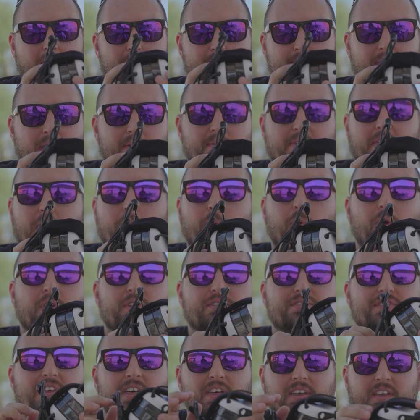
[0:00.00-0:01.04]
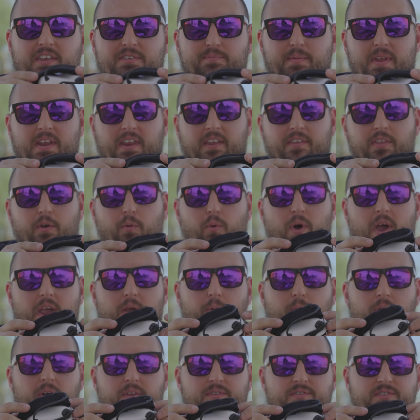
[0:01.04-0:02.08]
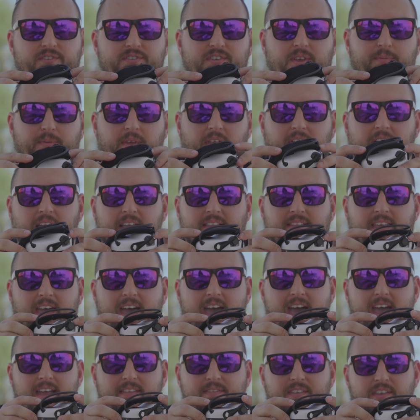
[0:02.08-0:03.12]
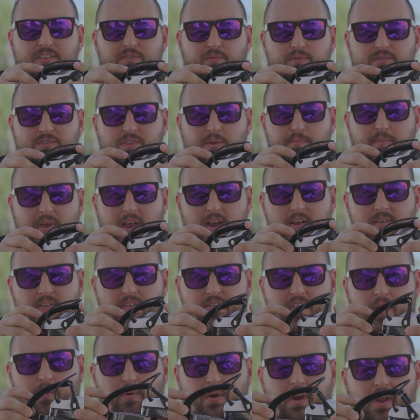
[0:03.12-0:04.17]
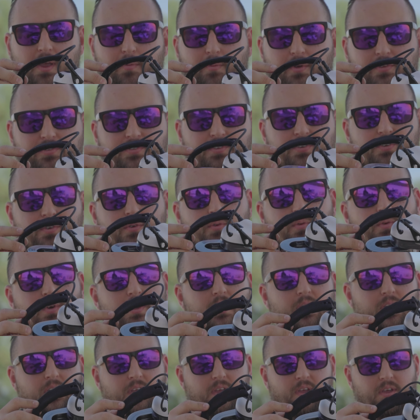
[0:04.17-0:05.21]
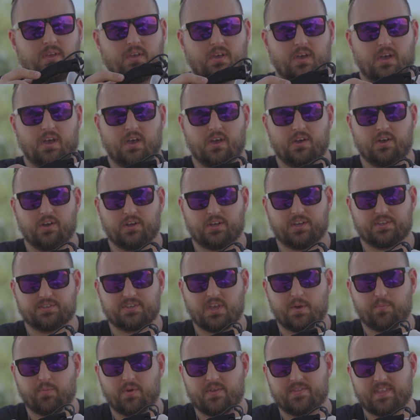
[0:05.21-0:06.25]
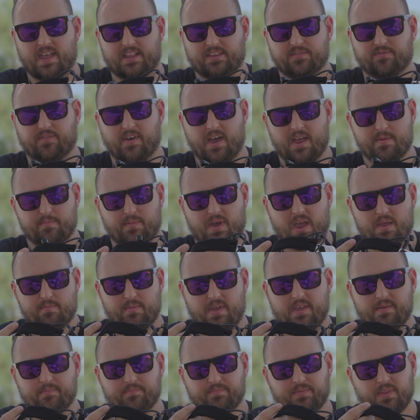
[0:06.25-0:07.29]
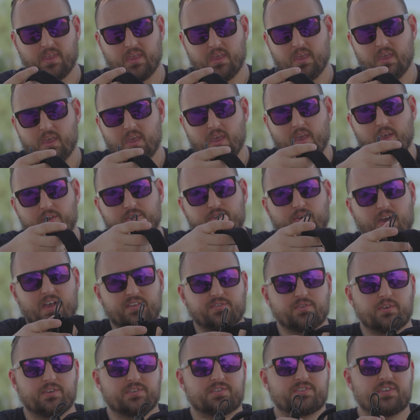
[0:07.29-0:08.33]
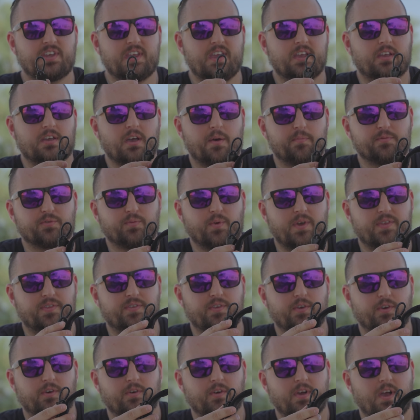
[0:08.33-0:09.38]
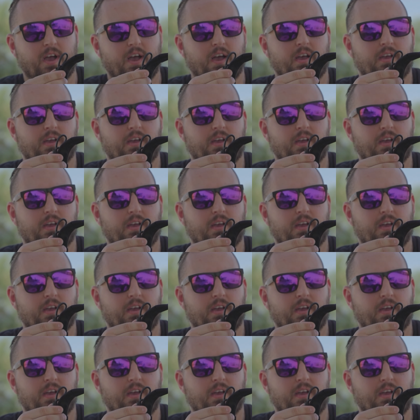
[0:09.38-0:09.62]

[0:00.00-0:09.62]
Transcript: maybe they weren't selling as many of the white ones or something like that, and this was the pair that they were able to hook us up with. That's fine by me. So as you can see, it comes with your